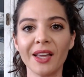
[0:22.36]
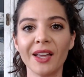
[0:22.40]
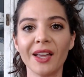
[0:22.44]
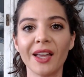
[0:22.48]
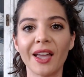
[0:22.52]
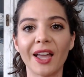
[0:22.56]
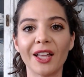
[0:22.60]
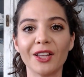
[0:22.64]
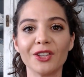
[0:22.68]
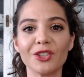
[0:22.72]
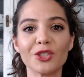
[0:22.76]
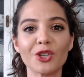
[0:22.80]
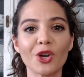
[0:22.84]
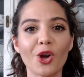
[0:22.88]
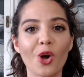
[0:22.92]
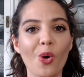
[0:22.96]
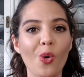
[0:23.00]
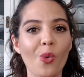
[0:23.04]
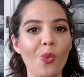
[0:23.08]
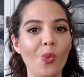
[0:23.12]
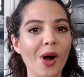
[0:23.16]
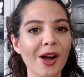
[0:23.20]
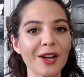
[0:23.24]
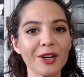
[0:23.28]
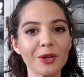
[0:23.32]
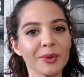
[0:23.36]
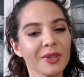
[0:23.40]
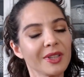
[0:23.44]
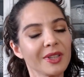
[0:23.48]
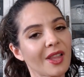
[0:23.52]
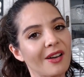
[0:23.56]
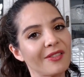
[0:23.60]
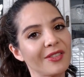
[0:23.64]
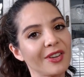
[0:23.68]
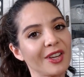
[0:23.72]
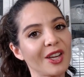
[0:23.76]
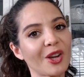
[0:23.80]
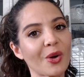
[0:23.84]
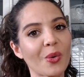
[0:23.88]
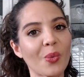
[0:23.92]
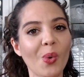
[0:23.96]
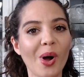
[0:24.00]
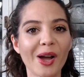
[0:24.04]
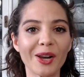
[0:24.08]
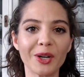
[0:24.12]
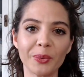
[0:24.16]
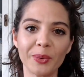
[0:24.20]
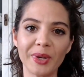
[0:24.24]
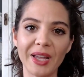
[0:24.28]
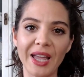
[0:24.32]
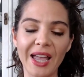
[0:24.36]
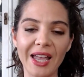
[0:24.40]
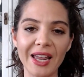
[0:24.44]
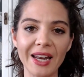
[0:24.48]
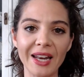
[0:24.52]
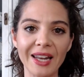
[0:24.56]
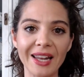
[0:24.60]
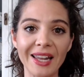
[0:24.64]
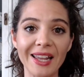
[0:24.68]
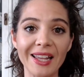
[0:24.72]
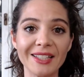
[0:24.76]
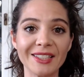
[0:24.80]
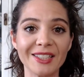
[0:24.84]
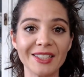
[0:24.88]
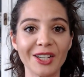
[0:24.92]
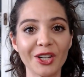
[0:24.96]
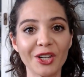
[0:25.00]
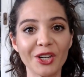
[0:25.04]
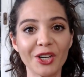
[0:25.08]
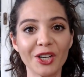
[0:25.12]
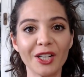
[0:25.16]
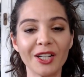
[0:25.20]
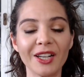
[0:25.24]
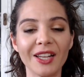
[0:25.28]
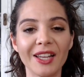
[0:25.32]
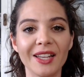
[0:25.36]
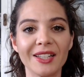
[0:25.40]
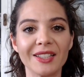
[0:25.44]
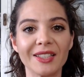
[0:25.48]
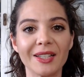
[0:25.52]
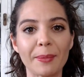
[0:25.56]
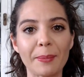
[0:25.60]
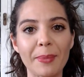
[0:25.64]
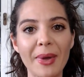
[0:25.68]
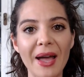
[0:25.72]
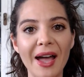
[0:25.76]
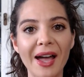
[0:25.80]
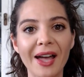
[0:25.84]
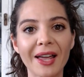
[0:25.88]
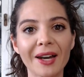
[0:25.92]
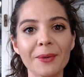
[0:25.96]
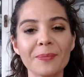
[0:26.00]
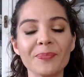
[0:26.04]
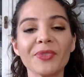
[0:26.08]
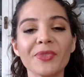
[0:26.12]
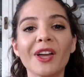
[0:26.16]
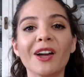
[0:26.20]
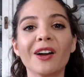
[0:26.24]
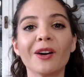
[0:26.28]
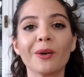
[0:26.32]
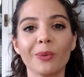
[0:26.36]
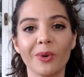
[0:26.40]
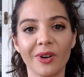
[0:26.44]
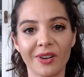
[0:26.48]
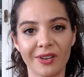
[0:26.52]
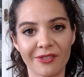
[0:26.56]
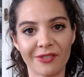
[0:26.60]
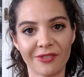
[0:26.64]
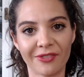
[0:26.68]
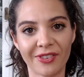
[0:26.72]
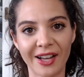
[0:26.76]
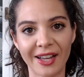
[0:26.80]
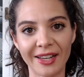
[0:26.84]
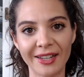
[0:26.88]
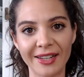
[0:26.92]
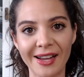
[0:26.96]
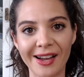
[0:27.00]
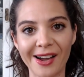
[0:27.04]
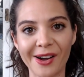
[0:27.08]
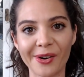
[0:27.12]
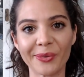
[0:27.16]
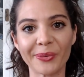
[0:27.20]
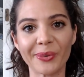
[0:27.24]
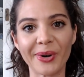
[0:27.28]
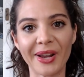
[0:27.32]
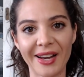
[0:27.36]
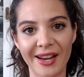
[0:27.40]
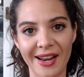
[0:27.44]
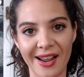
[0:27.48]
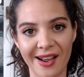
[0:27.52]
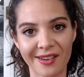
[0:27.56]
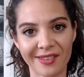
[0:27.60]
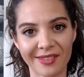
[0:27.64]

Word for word: And so why do we love it? Why do we hate it? Is it good? Is it bad? We're going to find out right now.